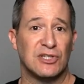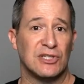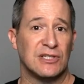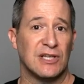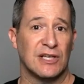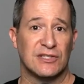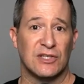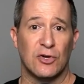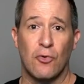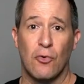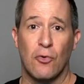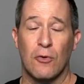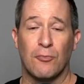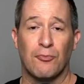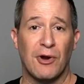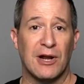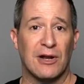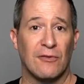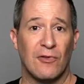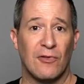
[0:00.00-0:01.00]
She does
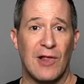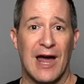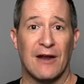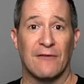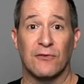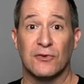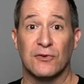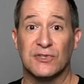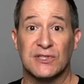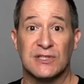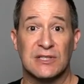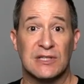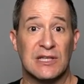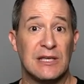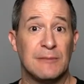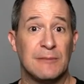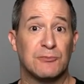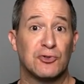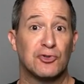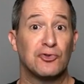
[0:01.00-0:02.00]
incorporate a lot of her
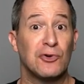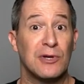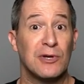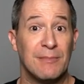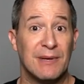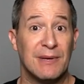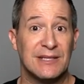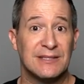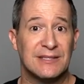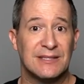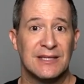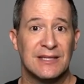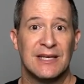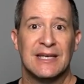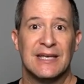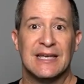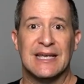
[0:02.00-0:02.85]
sleep treatments